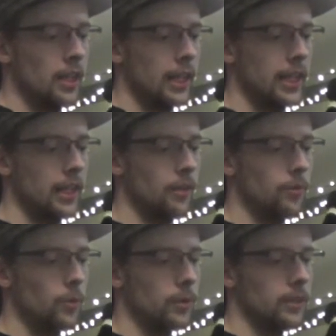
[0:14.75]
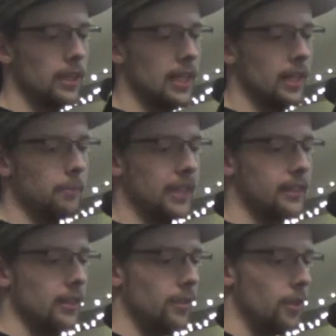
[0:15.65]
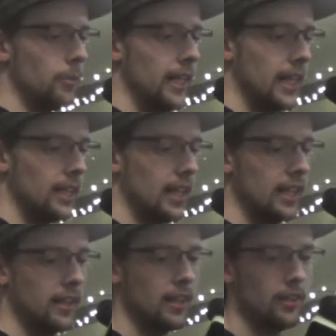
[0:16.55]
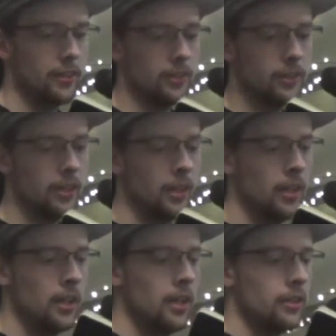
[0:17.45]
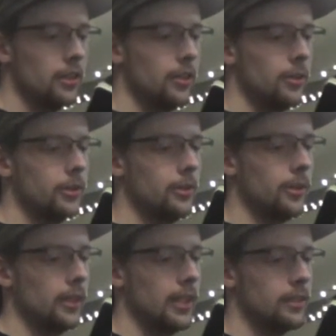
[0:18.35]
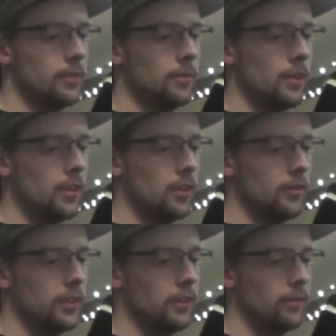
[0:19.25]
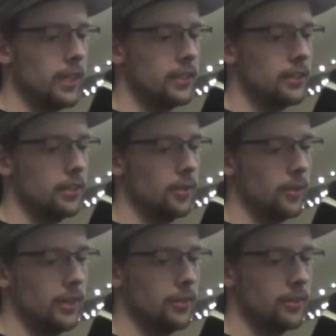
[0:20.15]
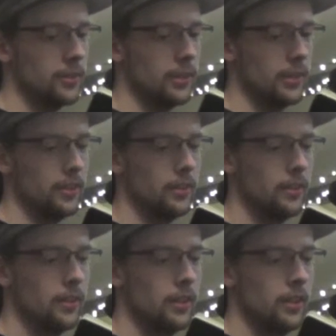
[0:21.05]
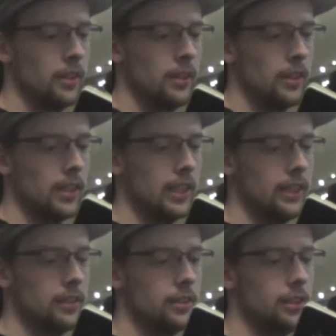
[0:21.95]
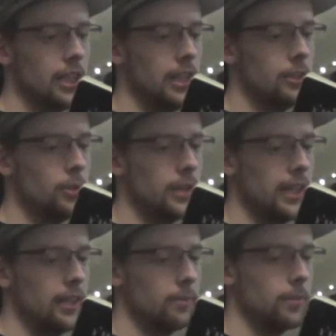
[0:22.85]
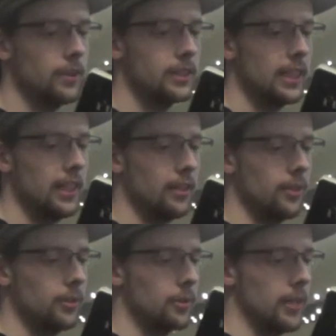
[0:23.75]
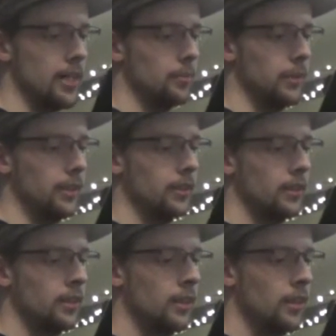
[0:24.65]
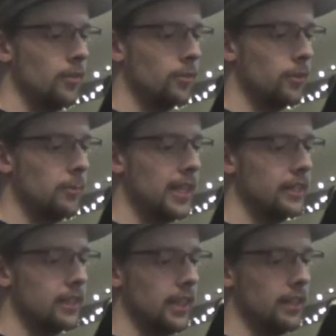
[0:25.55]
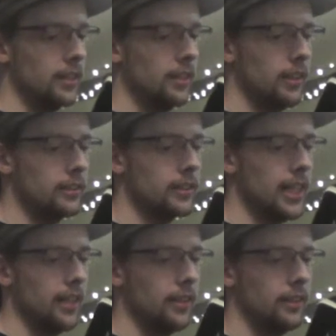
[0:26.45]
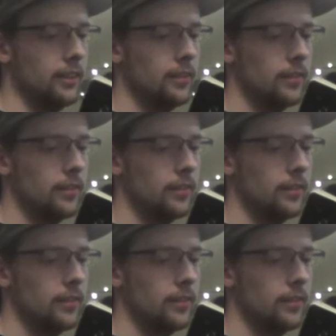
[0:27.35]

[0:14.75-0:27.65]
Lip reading: I can't afford to lie to myself the way I lie to others, to those who are less involved, invested, or interested. I need to change who I am for the sake of those around me, for my sake and sanity.